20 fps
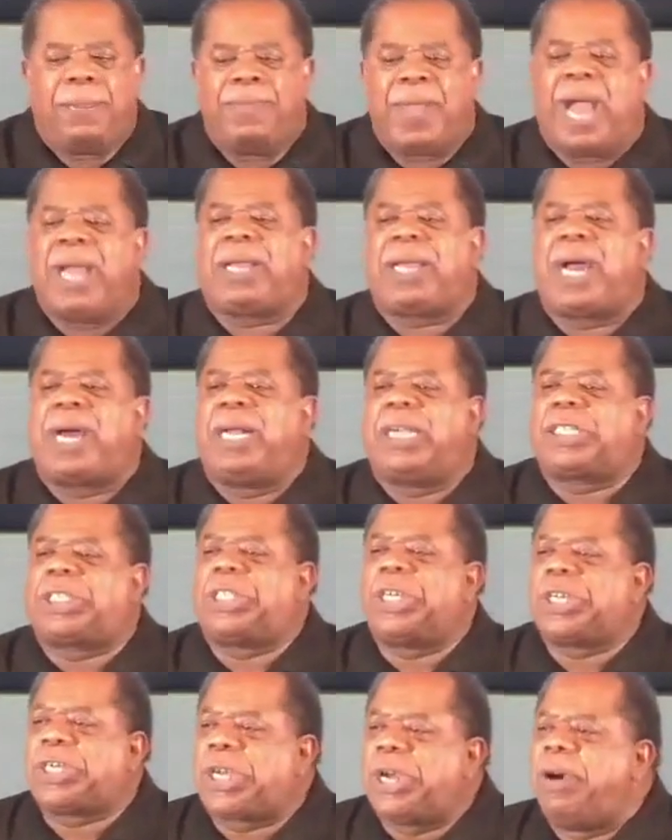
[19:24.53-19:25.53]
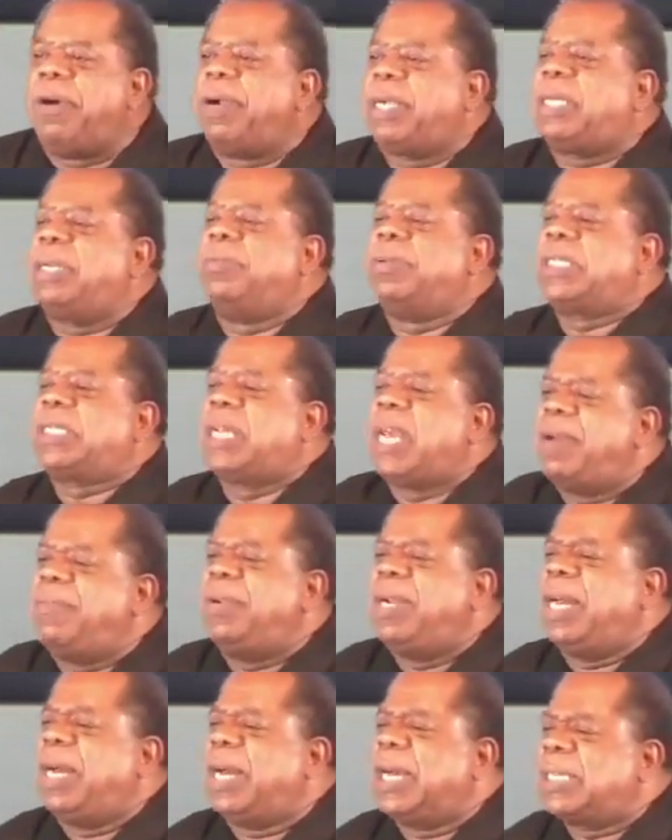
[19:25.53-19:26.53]
That kind of security was
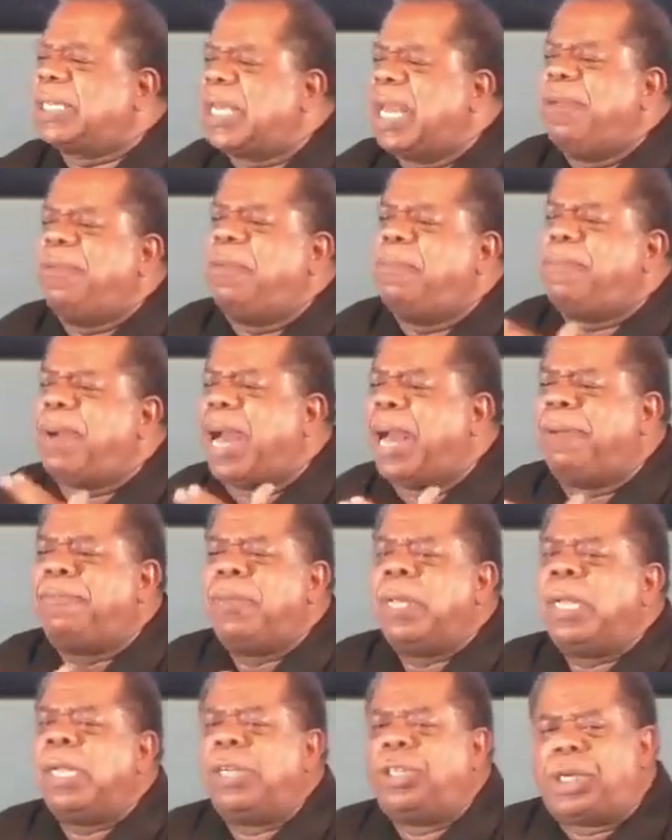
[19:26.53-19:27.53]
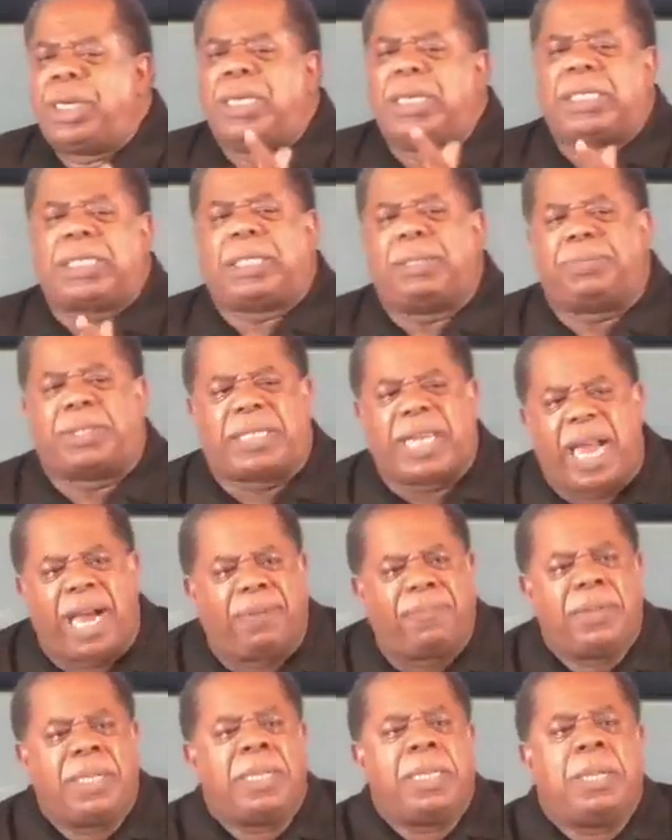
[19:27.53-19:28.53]
given to us even by Jesus
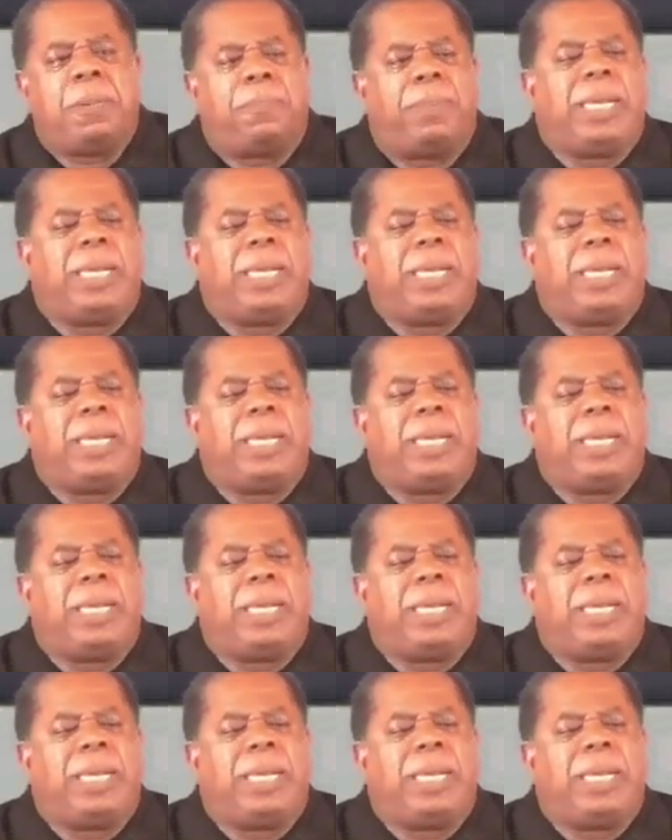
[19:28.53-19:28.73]
himself.